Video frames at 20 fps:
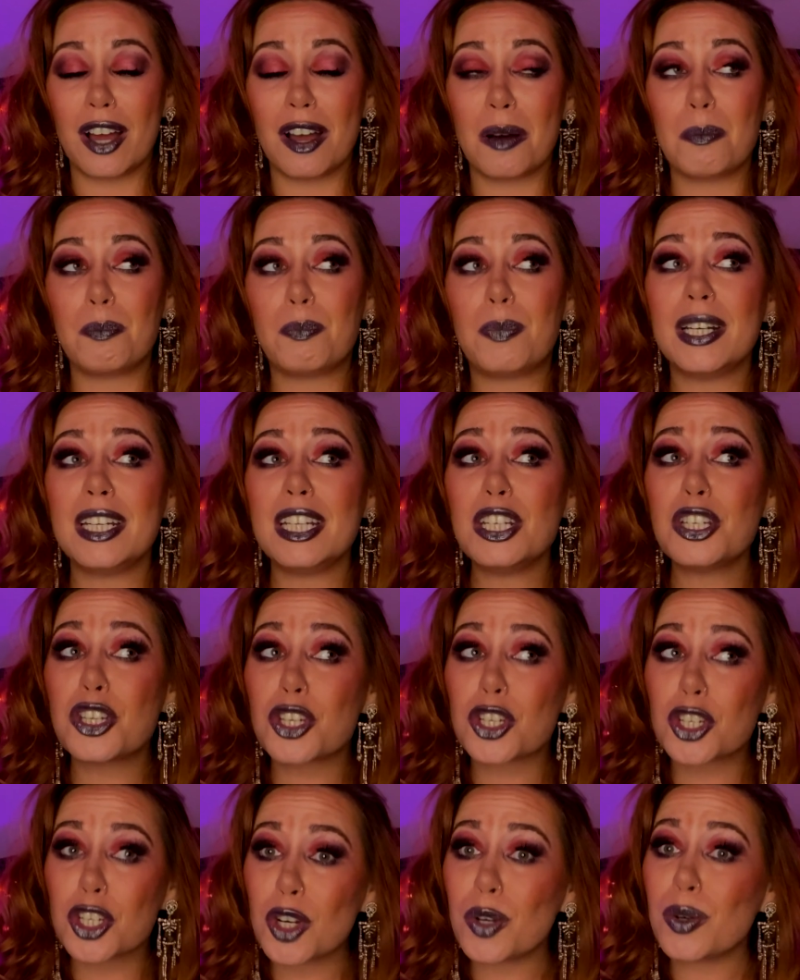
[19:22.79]
but he
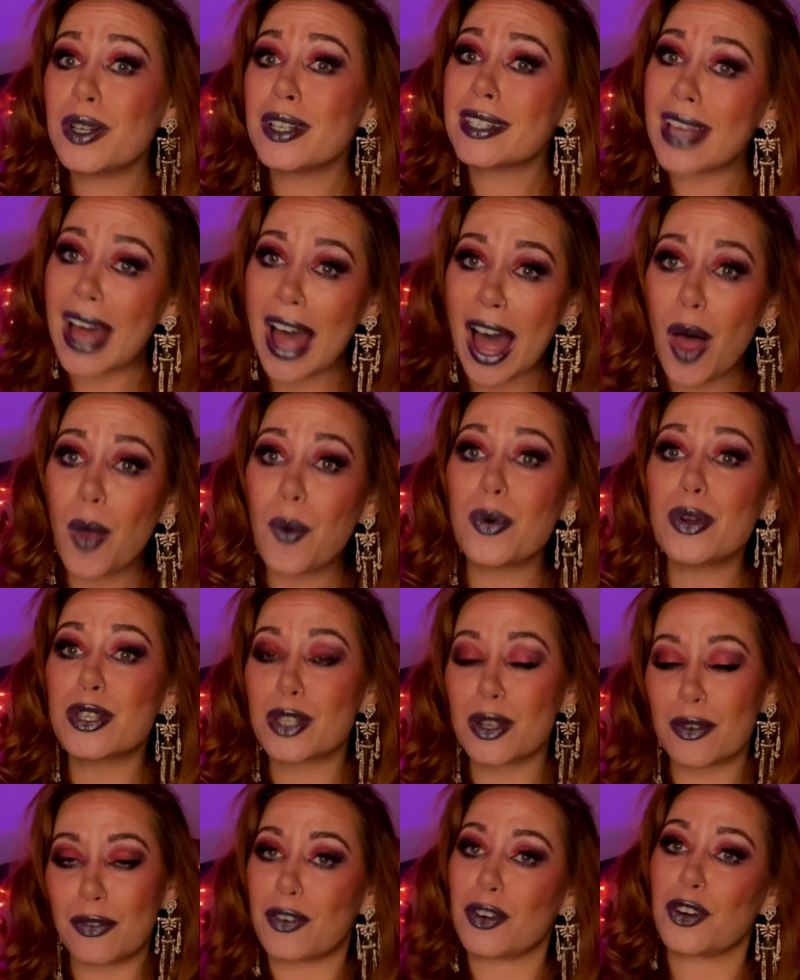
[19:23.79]
sure as hell was
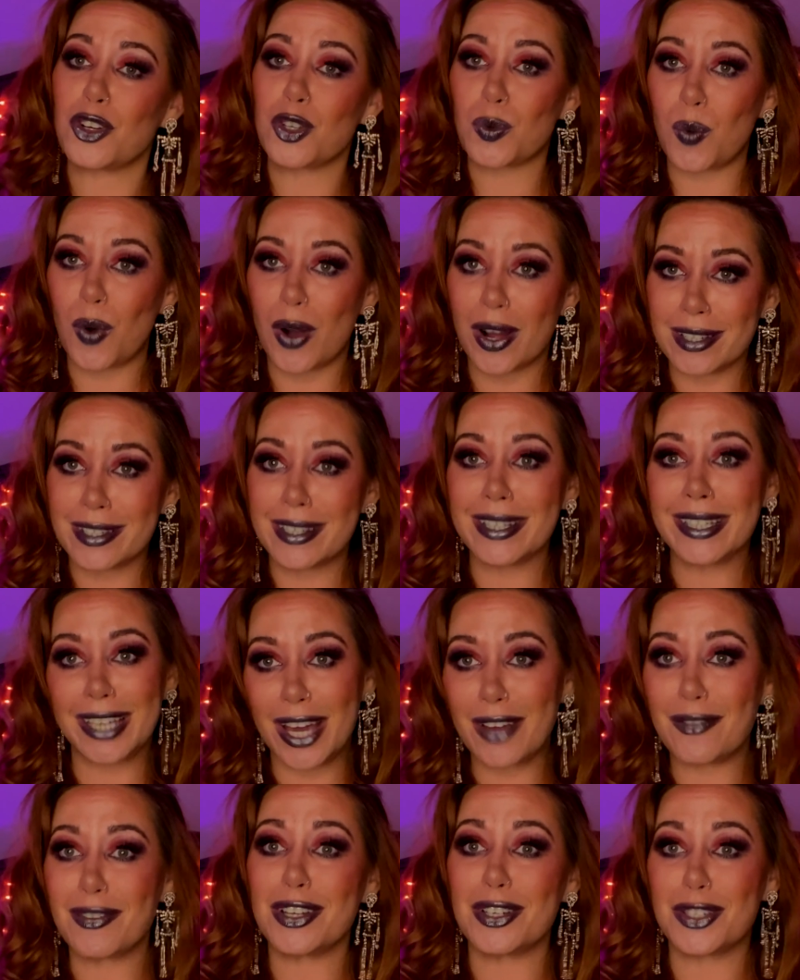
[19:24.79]
the first one to
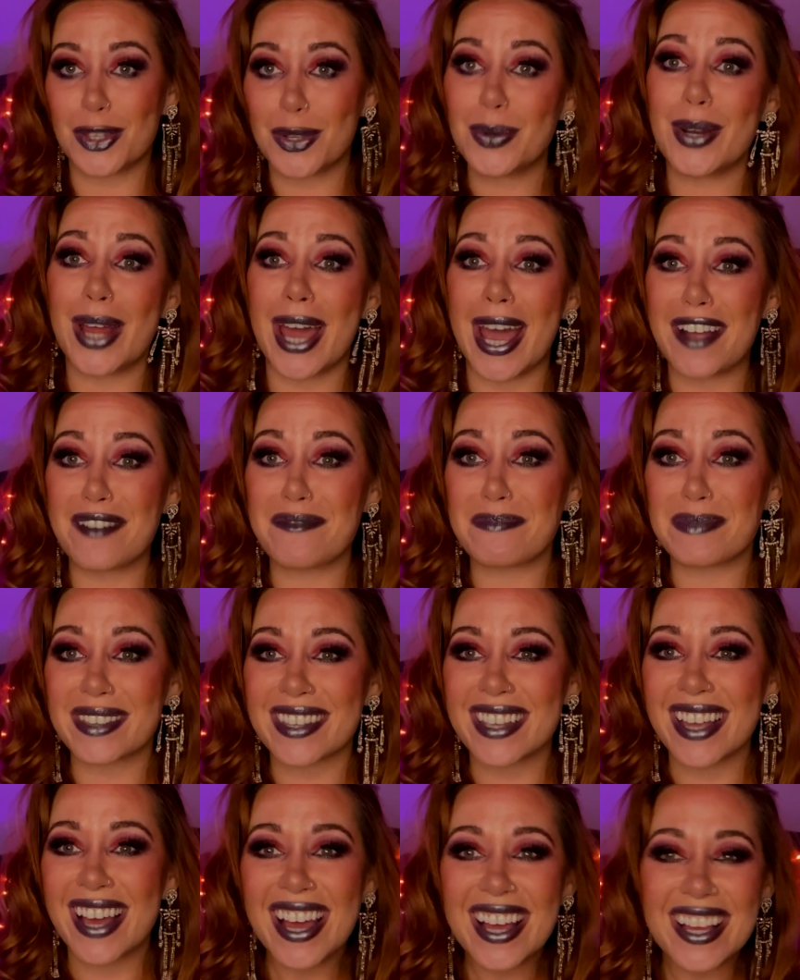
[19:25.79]
give it two names.
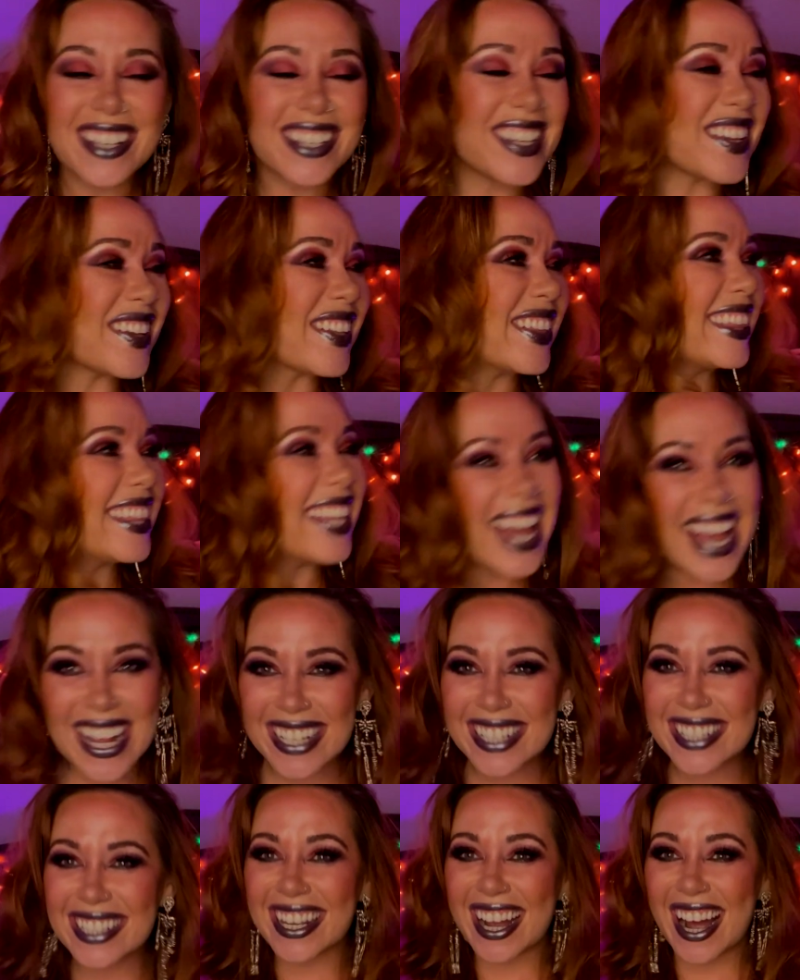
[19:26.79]
So
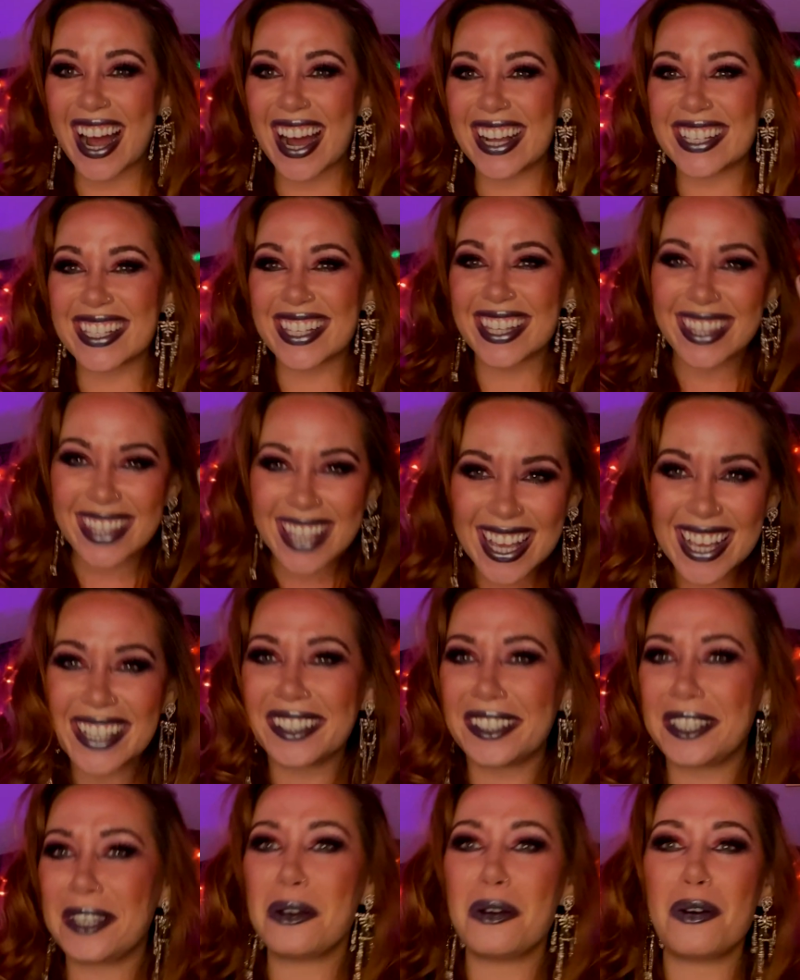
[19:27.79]
thanks, guys.
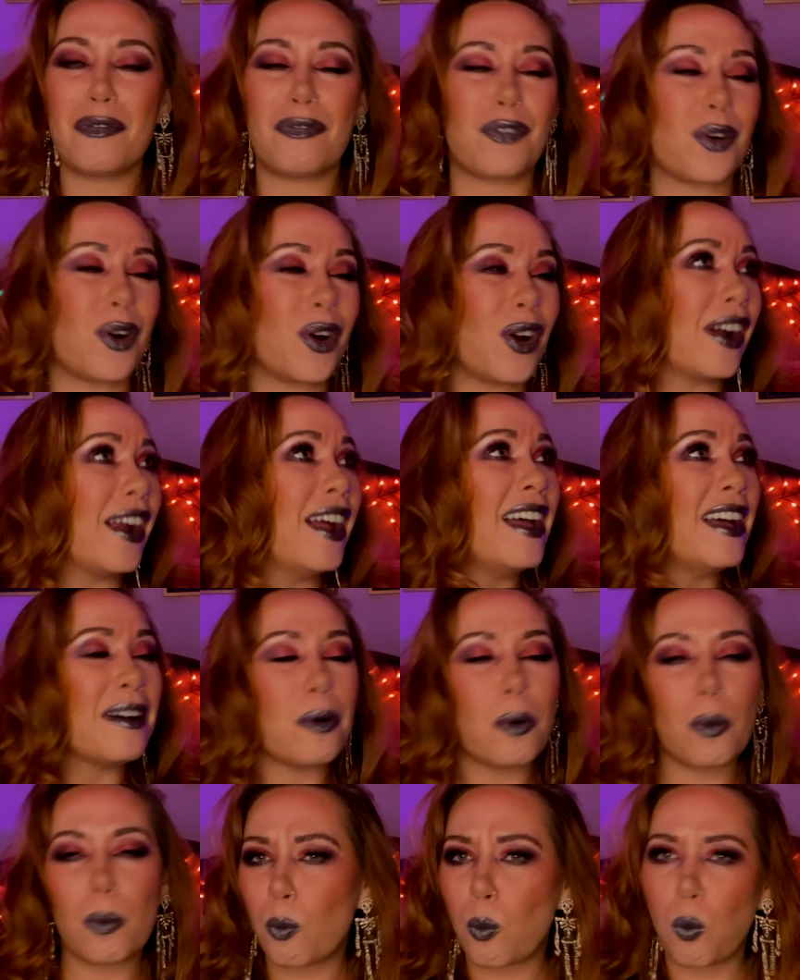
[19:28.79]
Thank you for
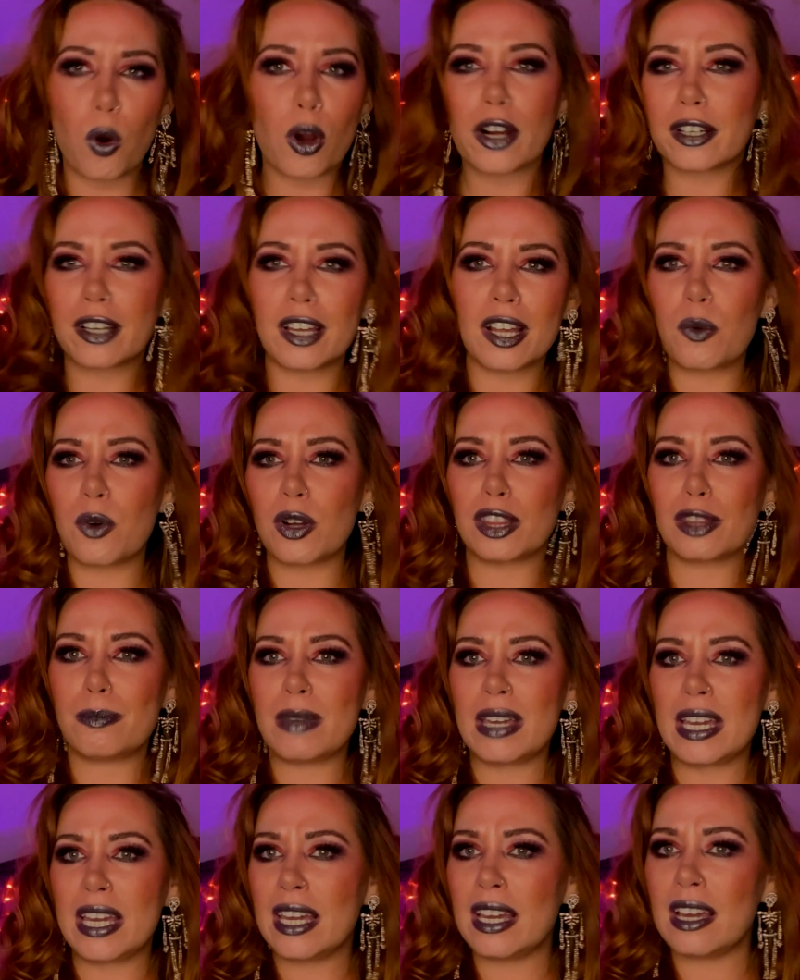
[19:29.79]
working with
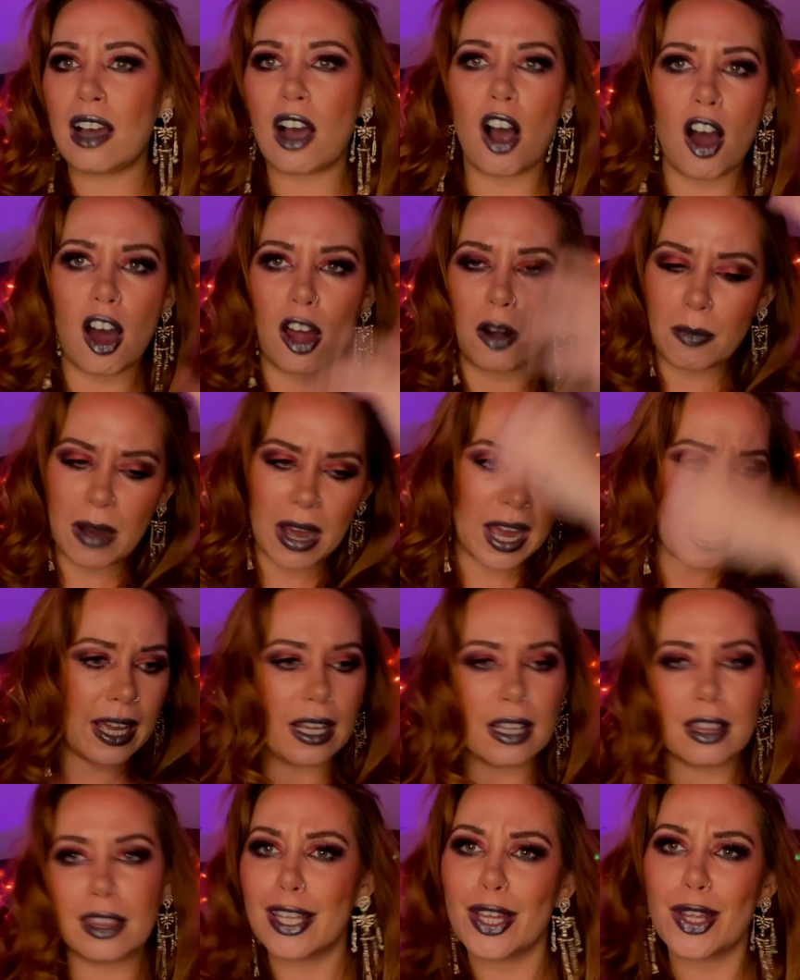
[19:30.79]
me on my
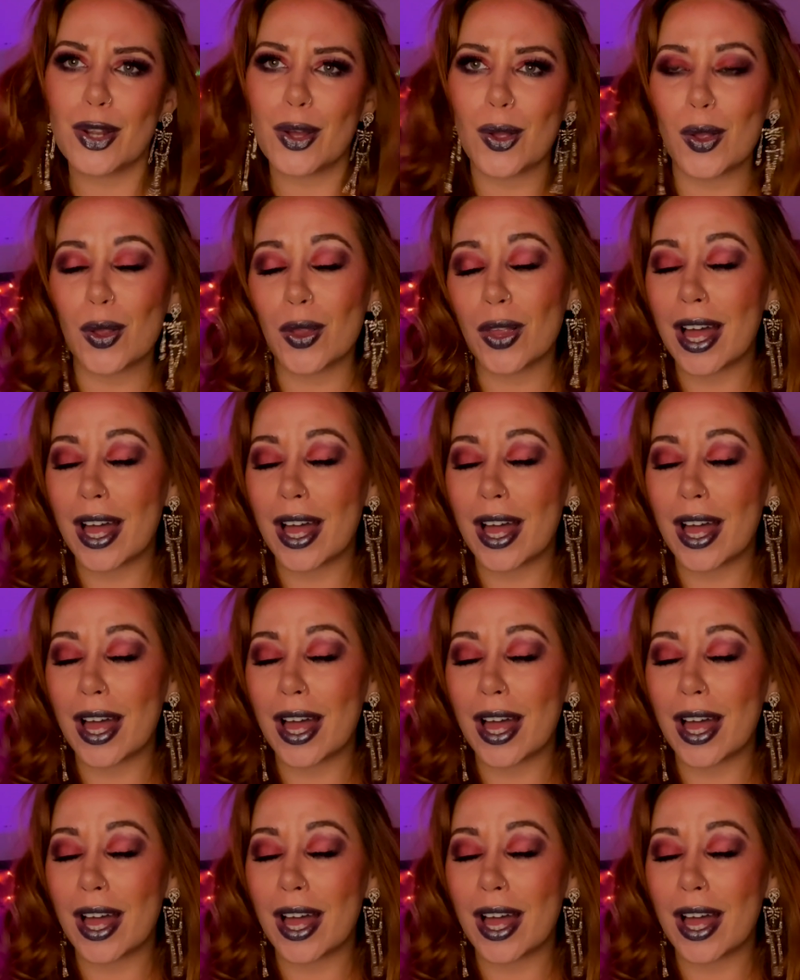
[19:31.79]
little